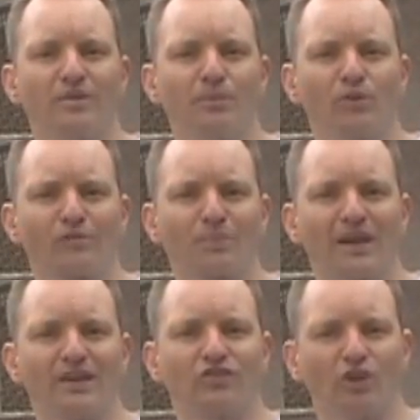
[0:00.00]
Books
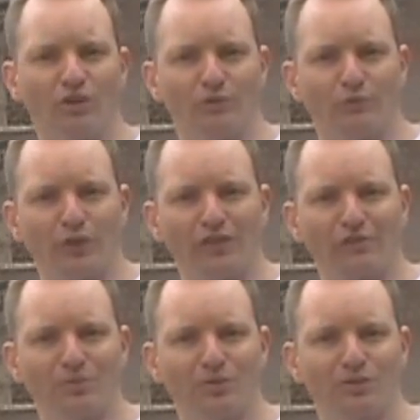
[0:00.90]
page on
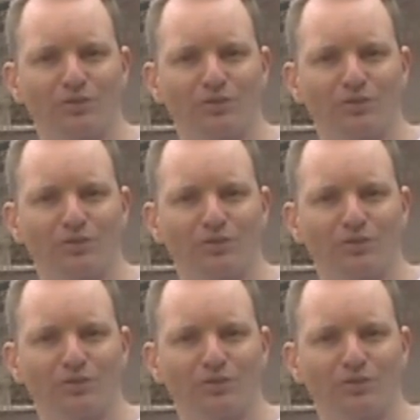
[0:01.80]
Facebook.